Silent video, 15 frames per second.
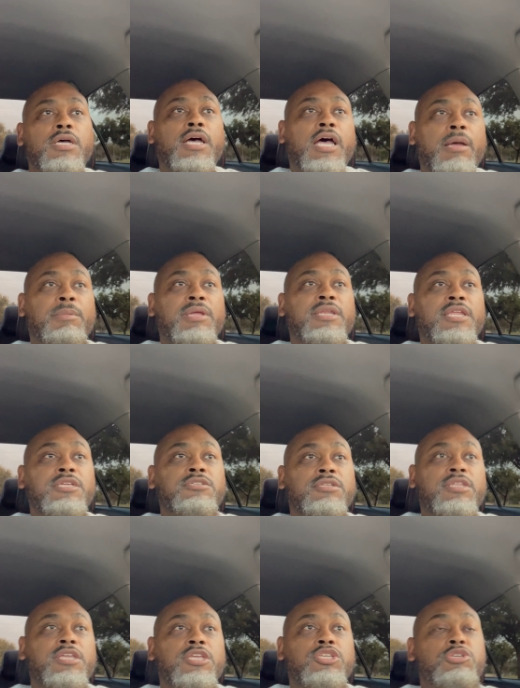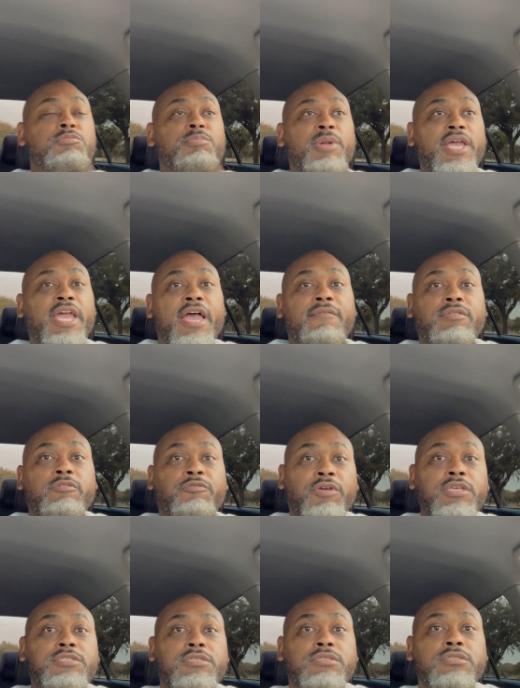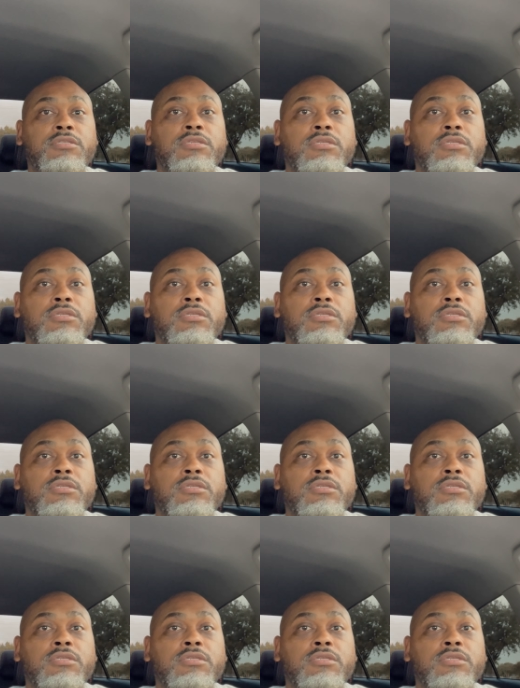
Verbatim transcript: I mean, these are things you may have to face